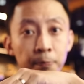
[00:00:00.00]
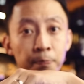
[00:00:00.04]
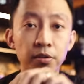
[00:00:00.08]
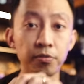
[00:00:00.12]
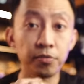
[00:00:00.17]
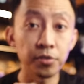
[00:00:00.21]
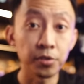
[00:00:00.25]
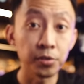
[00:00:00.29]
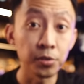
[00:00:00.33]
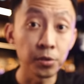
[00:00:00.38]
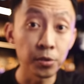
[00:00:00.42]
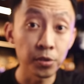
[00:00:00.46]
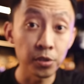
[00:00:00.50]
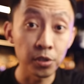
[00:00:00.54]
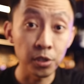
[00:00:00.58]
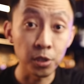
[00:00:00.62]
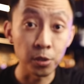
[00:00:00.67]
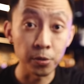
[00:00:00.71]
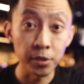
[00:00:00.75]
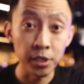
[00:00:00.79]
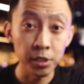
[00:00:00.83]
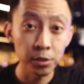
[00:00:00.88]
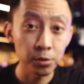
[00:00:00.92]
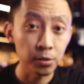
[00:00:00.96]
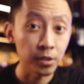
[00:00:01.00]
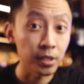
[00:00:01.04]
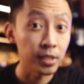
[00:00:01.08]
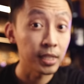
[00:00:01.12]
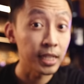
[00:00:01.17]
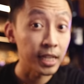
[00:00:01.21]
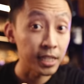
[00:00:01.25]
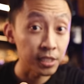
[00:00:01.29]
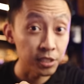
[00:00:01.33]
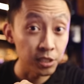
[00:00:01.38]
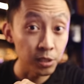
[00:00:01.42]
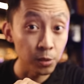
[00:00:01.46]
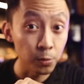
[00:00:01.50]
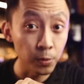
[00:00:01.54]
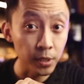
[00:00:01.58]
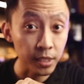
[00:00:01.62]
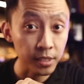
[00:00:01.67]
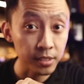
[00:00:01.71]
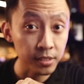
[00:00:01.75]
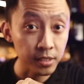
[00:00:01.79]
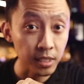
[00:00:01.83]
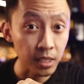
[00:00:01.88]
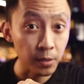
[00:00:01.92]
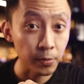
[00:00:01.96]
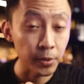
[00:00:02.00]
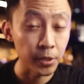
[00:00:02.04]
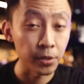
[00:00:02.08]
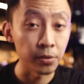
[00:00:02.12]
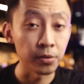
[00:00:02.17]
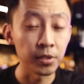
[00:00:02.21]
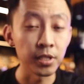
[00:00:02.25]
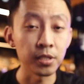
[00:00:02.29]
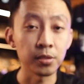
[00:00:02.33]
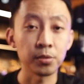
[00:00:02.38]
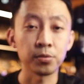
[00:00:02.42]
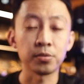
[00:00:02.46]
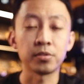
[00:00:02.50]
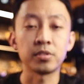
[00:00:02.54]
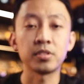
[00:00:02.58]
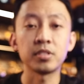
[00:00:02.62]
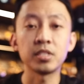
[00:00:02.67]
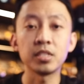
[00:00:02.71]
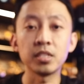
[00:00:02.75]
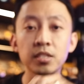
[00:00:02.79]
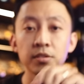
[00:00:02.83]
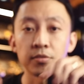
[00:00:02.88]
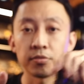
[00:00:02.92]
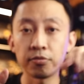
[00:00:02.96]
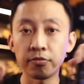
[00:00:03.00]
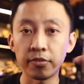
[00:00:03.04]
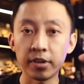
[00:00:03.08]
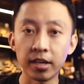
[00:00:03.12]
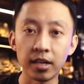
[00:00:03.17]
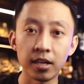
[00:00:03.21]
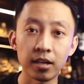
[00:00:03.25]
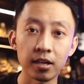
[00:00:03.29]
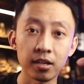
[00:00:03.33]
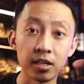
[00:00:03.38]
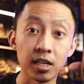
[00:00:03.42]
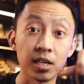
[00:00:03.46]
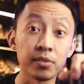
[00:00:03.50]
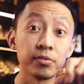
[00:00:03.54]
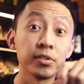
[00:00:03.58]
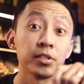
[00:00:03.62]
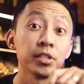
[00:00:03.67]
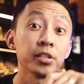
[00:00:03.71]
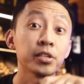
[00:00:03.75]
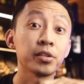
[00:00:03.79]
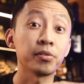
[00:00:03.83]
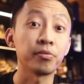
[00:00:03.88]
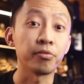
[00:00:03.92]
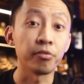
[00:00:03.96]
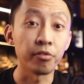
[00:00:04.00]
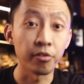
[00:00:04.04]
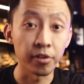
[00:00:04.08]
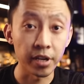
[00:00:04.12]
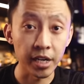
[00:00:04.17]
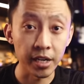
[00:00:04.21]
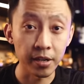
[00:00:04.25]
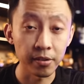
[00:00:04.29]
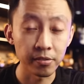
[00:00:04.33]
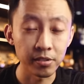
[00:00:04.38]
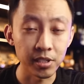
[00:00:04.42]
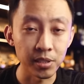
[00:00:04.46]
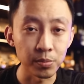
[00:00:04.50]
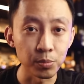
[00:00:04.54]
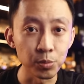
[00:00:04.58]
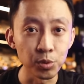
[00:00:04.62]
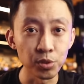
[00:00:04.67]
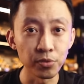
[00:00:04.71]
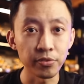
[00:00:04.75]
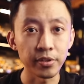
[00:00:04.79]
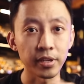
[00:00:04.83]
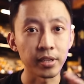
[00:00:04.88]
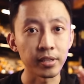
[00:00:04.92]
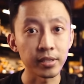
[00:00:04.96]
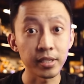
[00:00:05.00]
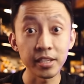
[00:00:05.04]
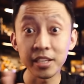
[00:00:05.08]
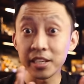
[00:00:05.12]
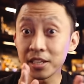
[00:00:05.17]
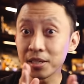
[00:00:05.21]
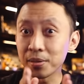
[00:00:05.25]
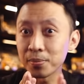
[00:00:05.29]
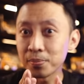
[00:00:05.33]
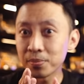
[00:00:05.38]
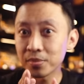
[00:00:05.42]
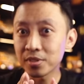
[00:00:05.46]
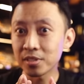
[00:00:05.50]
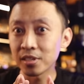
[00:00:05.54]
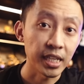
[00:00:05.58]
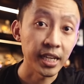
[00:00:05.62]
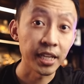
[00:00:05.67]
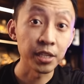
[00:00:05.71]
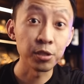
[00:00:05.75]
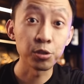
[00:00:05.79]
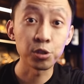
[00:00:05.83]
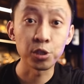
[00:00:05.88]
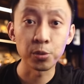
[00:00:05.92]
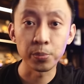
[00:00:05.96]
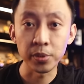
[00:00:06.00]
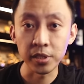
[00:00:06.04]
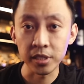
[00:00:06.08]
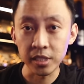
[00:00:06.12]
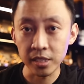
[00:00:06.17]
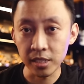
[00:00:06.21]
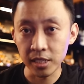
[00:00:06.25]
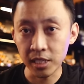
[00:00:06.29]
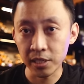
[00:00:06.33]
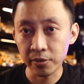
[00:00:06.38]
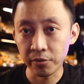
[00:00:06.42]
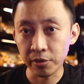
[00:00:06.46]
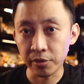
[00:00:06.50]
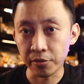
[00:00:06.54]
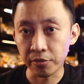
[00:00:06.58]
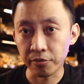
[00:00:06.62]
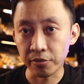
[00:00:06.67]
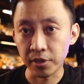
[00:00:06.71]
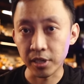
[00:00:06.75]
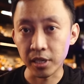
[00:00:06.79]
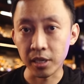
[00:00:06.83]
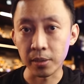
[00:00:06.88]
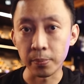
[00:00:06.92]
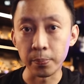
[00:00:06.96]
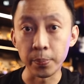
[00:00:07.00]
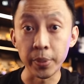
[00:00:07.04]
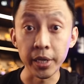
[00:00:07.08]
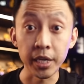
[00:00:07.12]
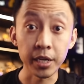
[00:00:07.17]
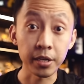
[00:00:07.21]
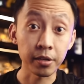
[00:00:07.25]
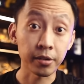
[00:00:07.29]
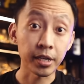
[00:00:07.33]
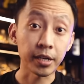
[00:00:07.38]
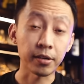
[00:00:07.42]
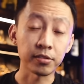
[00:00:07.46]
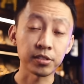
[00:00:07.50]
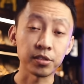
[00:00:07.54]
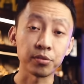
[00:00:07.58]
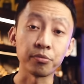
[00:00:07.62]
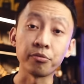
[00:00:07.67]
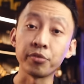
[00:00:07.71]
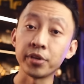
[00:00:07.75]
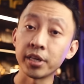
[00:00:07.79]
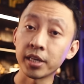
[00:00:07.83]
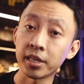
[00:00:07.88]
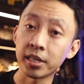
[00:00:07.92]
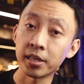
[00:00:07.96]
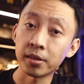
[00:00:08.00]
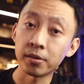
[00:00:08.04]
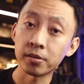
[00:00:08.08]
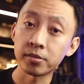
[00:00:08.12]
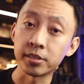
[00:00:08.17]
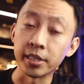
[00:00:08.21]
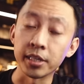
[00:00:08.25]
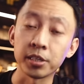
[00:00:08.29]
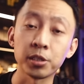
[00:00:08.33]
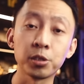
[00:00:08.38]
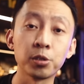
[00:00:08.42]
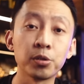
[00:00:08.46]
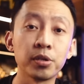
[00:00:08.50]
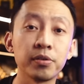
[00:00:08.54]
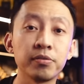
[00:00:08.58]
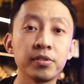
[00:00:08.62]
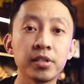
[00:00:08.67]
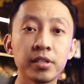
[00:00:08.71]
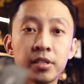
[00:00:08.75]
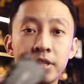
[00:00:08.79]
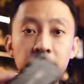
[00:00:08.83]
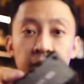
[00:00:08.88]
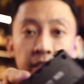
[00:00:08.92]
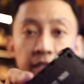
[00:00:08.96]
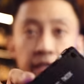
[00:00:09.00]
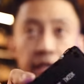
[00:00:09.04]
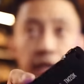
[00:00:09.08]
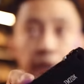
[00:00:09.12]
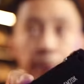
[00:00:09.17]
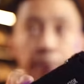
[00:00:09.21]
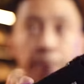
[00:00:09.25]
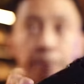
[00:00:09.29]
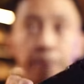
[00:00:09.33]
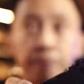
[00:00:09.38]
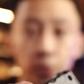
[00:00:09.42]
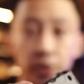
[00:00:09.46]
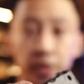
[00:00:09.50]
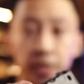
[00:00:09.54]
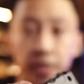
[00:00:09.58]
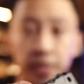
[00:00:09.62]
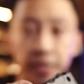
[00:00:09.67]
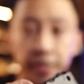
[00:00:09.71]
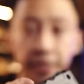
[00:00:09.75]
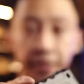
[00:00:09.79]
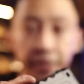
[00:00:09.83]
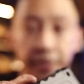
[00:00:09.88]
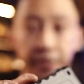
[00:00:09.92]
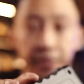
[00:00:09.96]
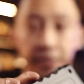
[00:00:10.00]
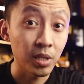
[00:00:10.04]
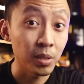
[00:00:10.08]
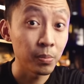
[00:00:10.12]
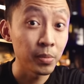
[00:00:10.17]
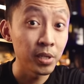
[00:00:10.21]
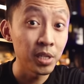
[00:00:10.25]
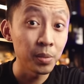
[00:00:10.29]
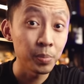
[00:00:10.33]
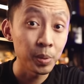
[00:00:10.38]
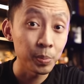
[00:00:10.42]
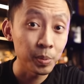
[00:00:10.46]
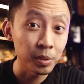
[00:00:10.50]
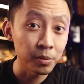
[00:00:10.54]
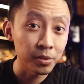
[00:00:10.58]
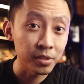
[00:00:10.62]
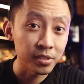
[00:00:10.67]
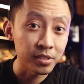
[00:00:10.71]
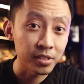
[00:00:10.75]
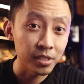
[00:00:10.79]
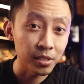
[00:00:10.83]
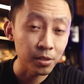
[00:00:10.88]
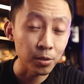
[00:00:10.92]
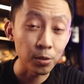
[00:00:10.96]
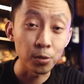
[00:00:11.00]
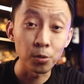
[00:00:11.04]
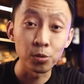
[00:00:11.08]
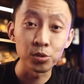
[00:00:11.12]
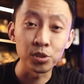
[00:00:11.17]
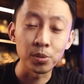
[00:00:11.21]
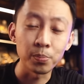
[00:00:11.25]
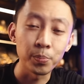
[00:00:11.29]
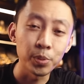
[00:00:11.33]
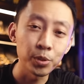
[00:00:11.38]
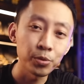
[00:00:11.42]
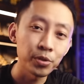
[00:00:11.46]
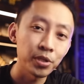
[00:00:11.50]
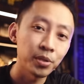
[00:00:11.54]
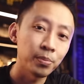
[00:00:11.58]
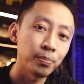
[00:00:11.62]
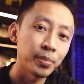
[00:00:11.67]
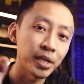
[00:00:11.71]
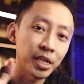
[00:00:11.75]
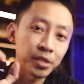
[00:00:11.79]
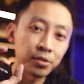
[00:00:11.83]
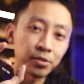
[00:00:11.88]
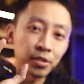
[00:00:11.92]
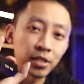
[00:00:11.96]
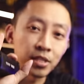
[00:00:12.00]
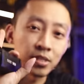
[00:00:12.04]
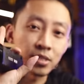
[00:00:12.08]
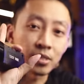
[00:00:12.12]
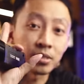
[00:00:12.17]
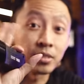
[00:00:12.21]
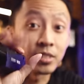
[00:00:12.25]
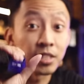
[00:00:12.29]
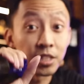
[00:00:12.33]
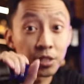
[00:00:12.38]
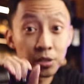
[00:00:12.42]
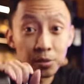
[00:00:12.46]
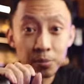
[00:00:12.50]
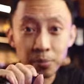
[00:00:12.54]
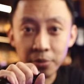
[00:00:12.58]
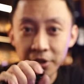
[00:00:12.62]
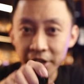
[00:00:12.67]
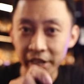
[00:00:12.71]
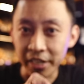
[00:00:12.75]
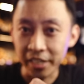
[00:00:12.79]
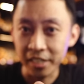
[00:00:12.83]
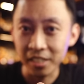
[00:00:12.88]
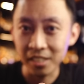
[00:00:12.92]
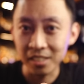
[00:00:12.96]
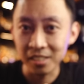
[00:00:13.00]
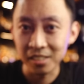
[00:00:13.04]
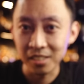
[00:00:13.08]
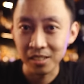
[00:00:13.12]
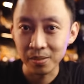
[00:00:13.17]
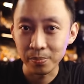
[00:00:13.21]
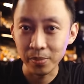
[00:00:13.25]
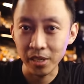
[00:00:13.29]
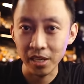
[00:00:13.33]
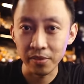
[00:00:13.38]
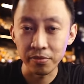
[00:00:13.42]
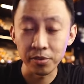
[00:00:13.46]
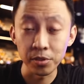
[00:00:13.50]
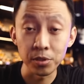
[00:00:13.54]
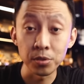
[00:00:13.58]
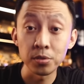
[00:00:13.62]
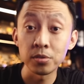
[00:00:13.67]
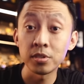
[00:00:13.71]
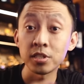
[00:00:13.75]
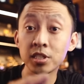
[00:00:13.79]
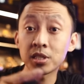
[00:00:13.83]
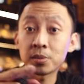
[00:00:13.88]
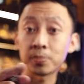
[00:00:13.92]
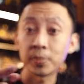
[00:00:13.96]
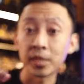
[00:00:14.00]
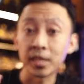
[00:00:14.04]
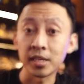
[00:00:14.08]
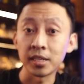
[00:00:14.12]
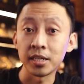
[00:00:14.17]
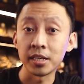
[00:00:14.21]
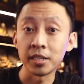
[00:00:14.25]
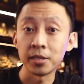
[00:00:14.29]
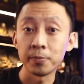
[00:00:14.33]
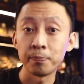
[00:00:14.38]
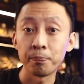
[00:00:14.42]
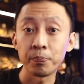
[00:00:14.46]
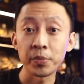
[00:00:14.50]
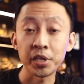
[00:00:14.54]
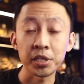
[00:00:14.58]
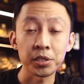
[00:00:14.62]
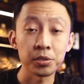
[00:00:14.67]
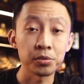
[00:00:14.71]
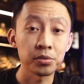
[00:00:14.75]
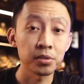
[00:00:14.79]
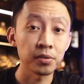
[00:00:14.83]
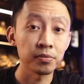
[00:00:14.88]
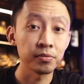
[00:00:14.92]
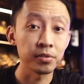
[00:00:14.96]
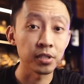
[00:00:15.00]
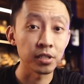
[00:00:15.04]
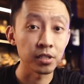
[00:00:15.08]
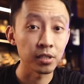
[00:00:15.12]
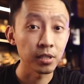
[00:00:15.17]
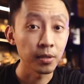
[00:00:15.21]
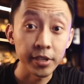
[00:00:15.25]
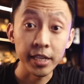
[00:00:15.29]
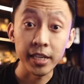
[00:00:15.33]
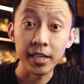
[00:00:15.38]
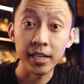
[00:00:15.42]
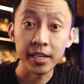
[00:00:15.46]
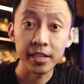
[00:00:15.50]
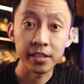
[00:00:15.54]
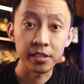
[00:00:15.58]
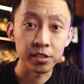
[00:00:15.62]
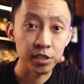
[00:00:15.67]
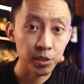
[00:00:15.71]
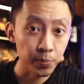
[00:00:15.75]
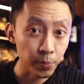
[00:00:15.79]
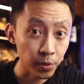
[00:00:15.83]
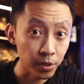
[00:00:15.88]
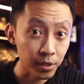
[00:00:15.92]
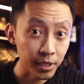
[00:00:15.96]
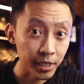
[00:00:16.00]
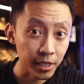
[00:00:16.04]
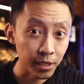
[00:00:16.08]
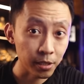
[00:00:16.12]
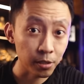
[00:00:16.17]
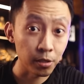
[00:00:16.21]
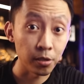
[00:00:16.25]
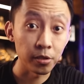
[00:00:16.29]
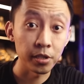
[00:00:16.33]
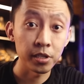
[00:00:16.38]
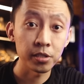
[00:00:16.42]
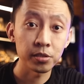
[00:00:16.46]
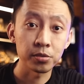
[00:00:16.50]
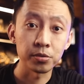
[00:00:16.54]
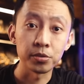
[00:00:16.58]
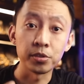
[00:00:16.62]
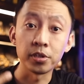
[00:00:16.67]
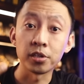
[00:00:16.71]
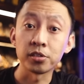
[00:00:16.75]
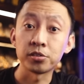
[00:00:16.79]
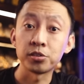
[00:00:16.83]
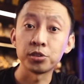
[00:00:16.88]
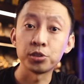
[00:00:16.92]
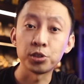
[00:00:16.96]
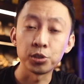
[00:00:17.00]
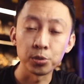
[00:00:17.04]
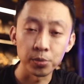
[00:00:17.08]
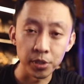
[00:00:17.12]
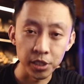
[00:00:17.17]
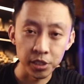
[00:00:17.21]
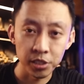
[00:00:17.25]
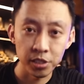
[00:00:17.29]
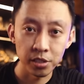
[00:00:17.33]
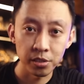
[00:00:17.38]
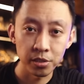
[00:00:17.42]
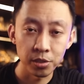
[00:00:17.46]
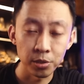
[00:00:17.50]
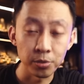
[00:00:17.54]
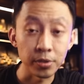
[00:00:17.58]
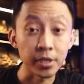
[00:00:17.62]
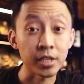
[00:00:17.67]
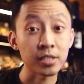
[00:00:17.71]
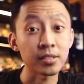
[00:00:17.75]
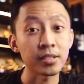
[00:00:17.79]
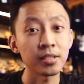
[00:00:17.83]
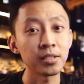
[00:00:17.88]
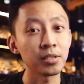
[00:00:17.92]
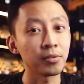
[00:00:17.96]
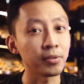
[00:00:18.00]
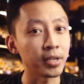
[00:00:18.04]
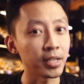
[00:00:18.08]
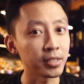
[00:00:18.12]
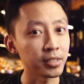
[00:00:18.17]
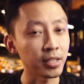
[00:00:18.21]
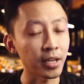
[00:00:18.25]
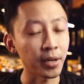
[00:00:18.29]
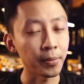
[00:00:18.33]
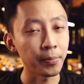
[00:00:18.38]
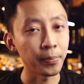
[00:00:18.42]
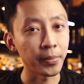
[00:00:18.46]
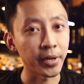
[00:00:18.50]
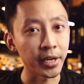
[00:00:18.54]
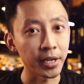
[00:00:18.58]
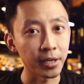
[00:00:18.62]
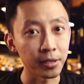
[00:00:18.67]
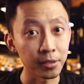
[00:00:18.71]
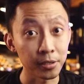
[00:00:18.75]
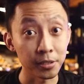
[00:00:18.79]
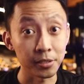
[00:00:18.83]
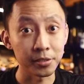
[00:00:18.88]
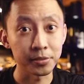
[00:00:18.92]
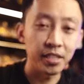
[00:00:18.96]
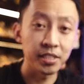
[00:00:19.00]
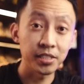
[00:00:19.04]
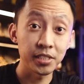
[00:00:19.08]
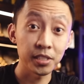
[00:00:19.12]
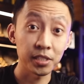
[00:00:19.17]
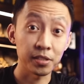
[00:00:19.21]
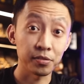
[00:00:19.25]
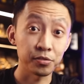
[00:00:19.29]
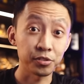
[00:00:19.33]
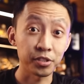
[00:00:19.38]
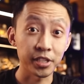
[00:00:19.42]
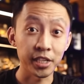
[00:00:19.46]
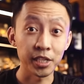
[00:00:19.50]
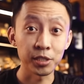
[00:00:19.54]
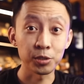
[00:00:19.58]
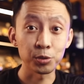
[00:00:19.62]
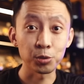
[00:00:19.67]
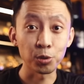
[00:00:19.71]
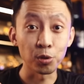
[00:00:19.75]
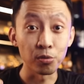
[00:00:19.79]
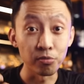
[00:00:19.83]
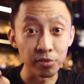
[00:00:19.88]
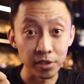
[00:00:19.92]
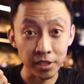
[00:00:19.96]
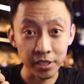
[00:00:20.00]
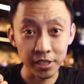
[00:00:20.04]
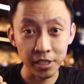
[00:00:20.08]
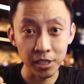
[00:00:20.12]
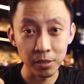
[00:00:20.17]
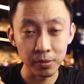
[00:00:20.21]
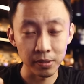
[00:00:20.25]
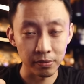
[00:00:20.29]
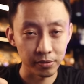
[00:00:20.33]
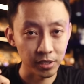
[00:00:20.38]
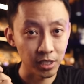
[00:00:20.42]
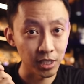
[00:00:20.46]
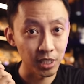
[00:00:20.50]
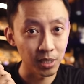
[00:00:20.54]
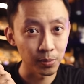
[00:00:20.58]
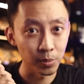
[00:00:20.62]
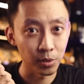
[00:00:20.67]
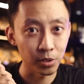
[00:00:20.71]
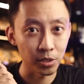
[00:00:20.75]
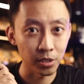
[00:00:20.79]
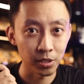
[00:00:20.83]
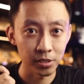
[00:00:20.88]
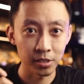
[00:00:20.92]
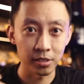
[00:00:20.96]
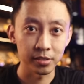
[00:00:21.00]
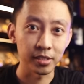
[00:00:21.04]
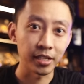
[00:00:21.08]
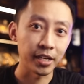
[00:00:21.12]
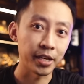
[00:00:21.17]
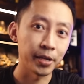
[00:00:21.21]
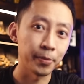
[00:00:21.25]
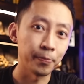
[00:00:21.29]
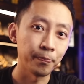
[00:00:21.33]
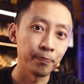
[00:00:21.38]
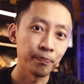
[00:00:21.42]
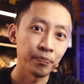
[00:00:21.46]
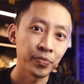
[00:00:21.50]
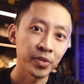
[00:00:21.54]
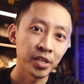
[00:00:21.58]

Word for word: If you know you're going to a larger work site where you need to see far, cover a lot of ground and move in teams, and you could be dealing with uh, big crowds and vehicles, then go with the TM20K. But many people will say, oh, the built-in battery is a deal breaker. But if you use it smartly, make use of the floodlight and spotlight according to your situation, you extend the runtime by a lot instead of trying to overkill with turbo all the time.